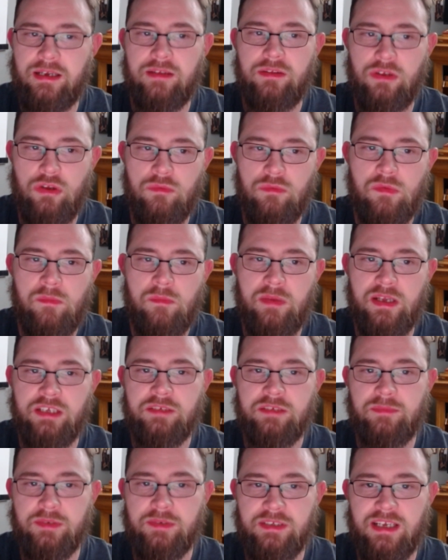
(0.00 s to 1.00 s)
that human
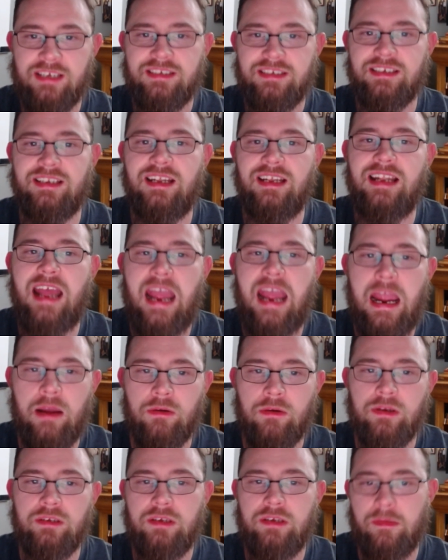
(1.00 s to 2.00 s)
beings possess an
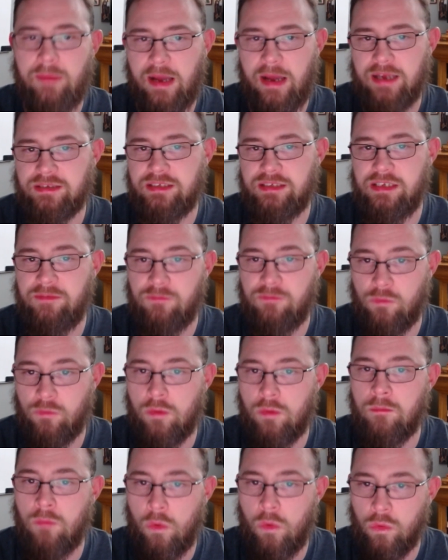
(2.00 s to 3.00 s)
inherent capacity
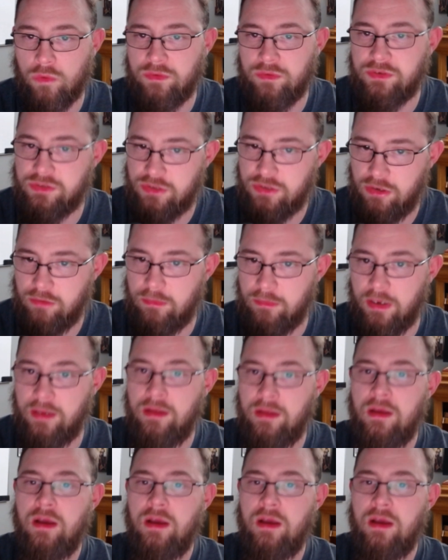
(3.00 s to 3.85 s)
for moral discernment.